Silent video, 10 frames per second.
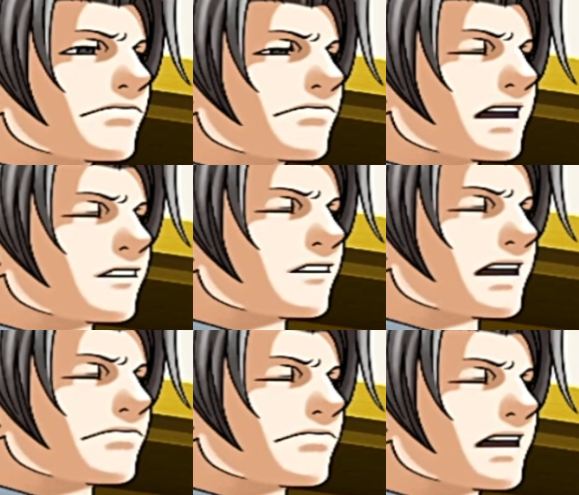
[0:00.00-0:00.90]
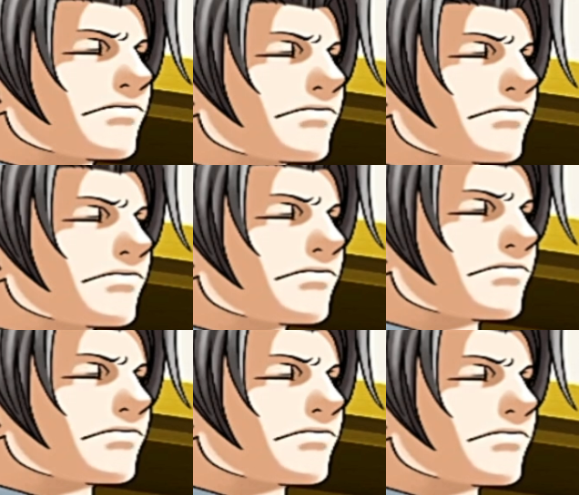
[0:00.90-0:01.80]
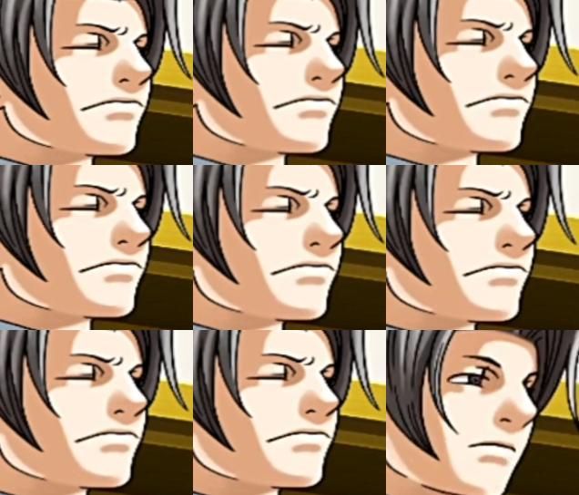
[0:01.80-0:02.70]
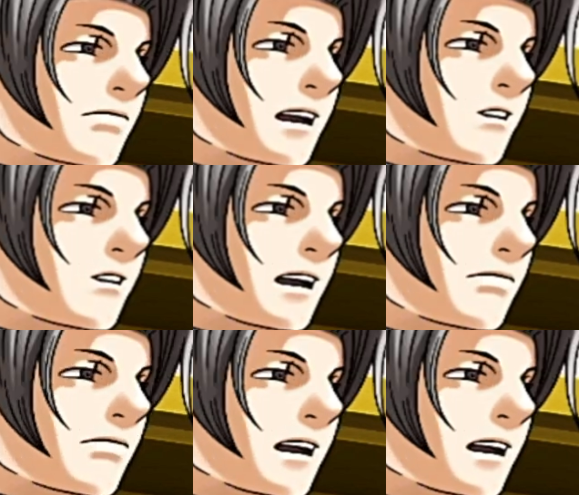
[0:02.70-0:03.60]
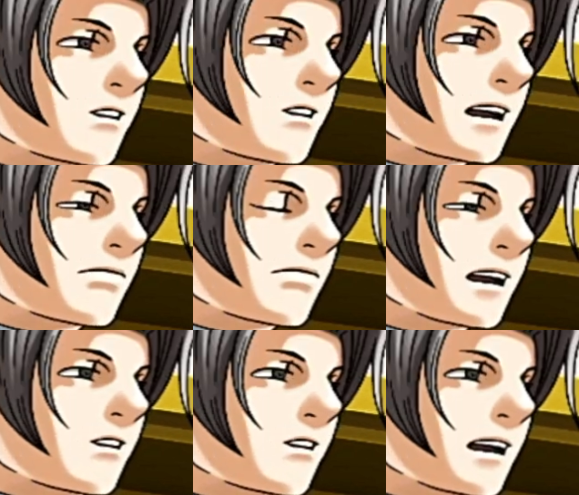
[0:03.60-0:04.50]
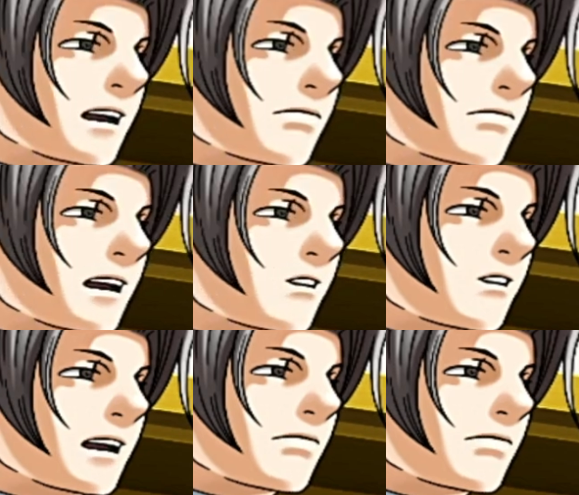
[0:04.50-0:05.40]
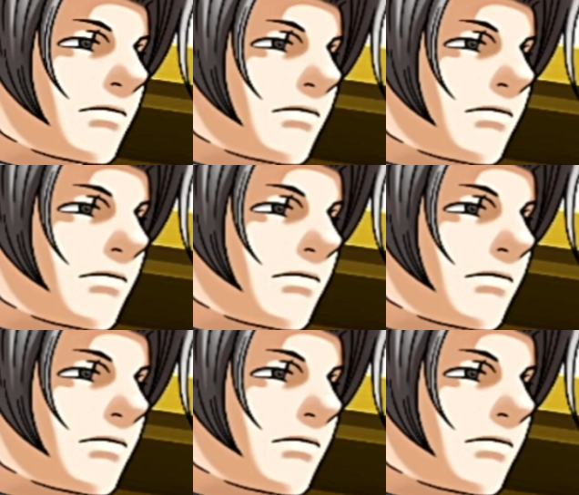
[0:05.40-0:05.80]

Witnesses have to undergo their own trial, I'm afraid. The defense fate rests on their powers of